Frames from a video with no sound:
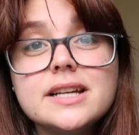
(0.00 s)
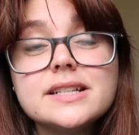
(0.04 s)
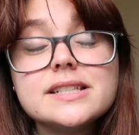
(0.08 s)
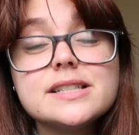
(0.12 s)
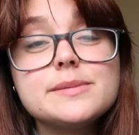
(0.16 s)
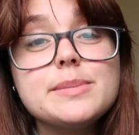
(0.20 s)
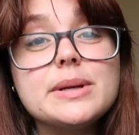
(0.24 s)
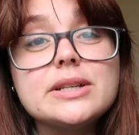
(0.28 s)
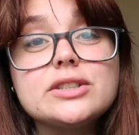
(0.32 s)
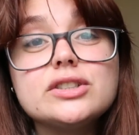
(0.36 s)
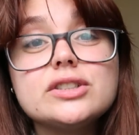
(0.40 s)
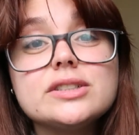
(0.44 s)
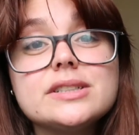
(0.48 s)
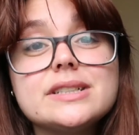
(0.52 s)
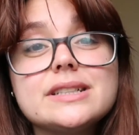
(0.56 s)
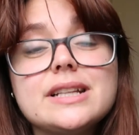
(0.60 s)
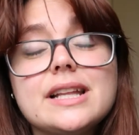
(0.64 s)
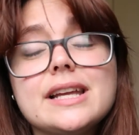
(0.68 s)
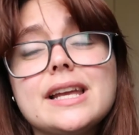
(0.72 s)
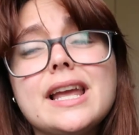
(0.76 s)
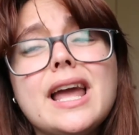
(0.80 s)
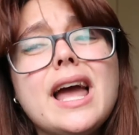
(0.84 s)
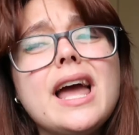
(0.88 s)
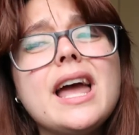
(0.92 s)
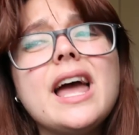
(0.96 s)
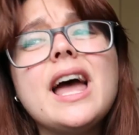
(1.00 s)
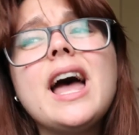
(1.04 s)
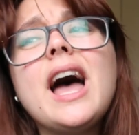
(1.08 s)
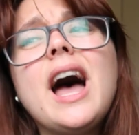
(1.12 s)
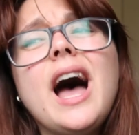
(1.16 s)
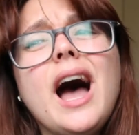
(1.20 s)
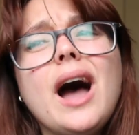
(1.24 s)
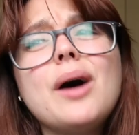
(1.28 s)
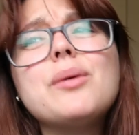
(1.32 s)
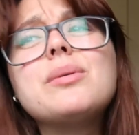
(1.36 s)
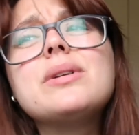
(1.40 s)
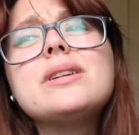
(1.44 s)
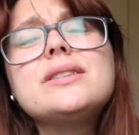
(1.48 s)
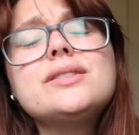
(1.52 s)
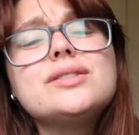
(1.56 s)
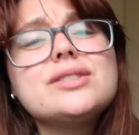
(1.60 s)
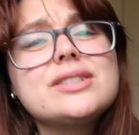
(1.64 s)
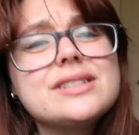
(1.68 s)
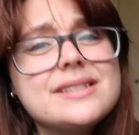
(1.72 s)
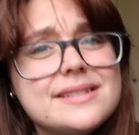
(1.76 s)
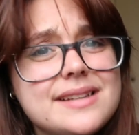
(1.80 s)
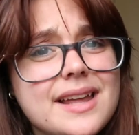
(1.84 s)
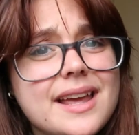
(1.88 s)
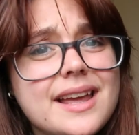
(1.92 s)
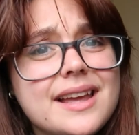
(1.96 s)
especially like I would
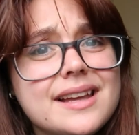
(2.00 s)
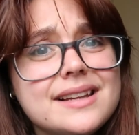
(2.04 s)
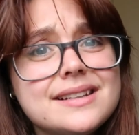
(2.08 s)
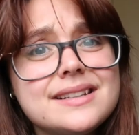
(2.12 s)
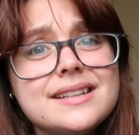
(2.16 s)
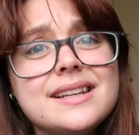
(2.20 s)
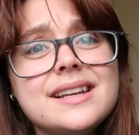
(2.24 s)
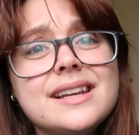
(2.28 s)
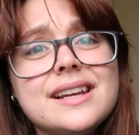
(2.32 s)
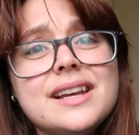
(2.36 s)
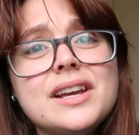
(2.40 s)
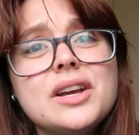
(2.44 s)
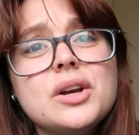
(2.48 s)
understand